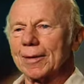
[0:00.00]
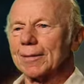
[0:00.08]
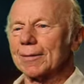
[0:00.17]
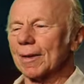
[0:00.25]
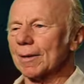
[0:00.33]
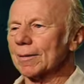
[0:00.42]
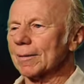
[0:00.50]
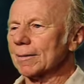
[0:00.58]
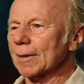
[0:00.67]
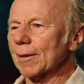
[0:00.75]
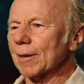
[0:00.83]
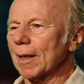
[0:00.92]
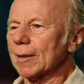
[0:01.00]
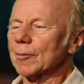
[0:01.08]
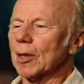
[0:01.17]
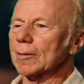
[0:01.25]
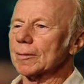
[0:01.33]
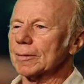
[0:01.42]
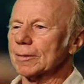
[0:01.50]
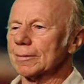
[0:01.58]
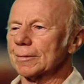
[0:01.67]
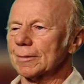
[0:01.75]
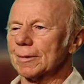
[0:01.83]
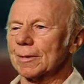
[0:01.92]
and uh, they say, well,
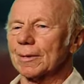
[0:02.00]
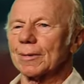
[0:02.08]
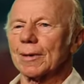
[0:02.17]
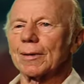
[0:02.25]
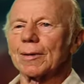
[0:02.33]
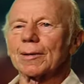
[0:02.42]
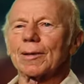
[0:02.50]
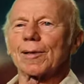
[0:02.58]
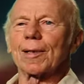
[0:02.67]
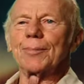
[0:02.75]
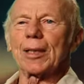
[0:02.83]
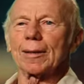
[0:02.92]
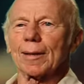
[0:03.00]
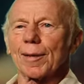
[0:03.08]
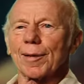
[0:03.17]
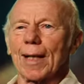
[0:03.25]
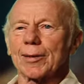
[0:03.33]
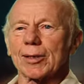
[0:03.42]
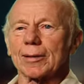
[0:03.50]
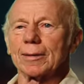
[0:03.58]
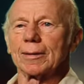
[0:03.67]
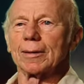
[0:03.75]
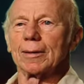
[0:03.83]
it's the middle of the session.